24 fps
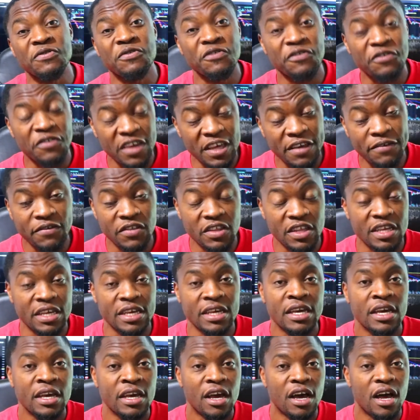
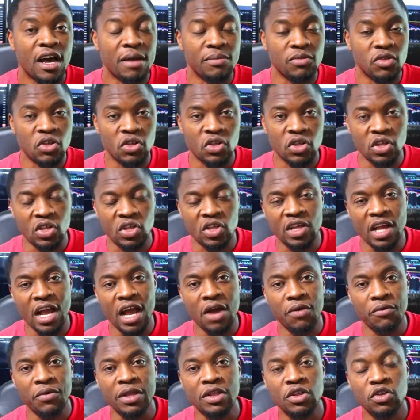fifty um, just to
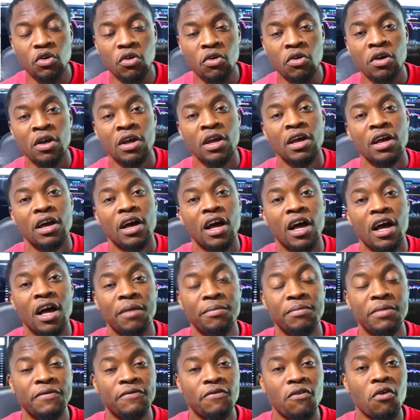start with. So
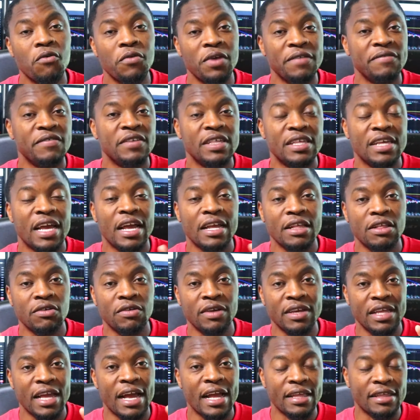uh, before we even start
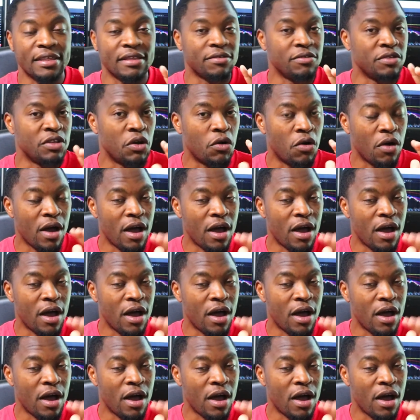looking at you know